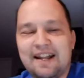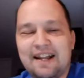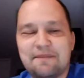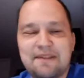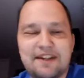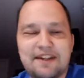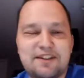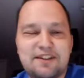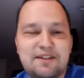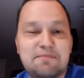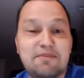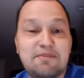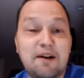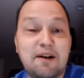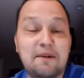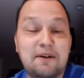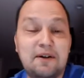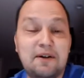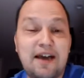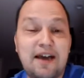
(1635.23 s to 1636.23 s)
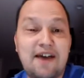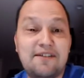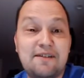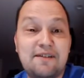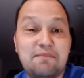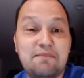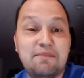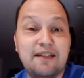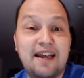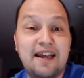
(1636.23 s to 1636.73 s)
I'm guessing you probably don't have any
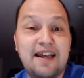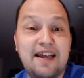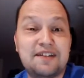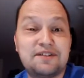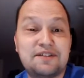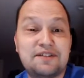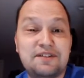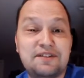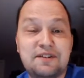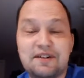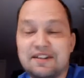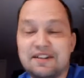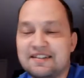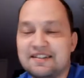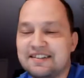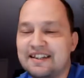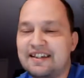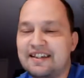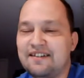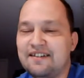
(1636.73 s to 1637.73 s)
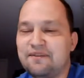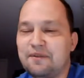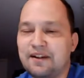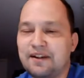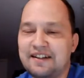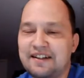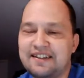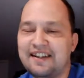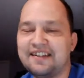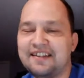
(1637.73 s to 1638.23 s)
plans to see what
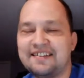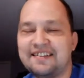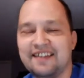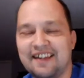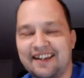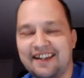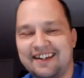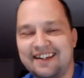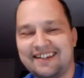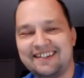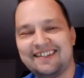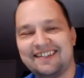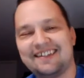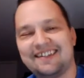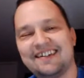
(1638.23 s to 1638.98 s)
it tastes like.